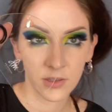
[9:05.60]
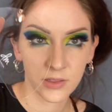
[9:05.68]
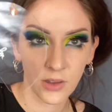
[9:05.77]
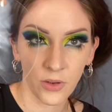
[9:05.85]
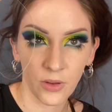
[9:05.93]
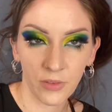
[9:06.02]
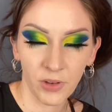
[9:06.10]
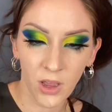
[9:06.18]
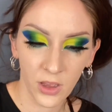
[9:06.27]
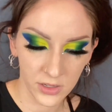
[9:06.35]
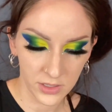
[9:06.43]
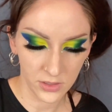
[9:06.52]
So I've
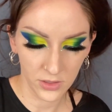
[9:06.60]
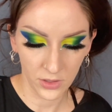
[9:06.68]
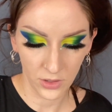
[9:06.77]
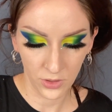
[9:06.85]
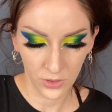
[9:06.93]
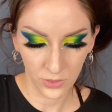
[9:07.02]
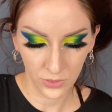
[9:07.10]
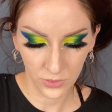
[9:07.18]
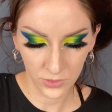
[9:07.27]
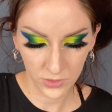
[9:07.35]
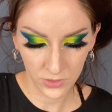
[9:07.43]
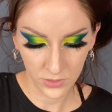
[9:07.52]
got
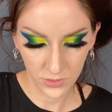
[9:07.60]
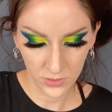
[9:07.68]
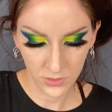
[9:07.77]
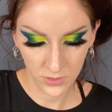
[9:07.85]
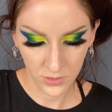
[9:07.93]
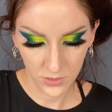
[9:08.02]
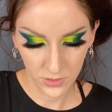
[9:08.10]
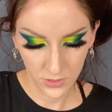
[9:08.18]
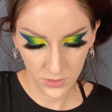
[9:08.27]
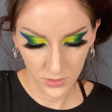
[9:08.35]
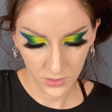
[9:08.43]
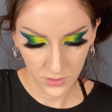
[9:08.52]
those
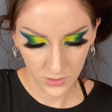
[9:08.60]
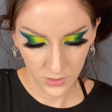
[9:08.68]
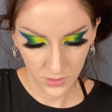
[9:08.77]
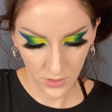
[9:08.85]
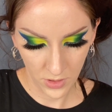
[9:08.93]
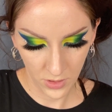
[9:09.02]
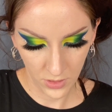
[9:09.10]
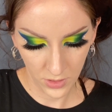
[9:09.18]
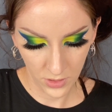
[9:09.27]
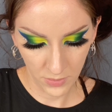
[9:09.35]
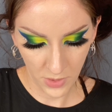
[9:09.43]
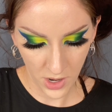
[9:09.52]

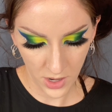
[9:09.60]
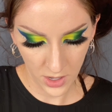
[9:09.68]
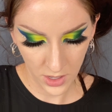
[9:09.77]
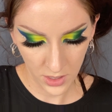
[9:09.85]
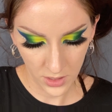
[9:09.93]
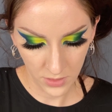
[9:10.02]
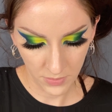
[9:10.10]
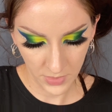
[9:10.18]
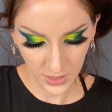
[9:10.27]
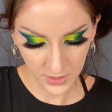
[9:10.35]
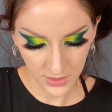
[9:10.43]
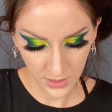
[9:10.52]
on my
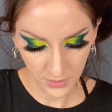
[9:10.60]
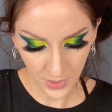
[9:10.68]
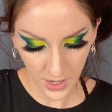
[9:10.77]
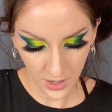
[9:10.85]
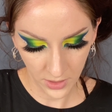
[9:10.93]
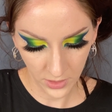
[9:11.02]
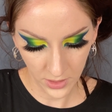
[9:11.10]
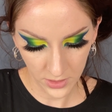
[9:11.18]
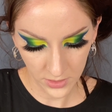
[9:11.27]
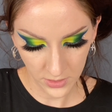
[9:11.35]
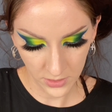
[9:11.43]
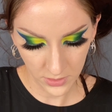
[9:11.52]
mixing palette.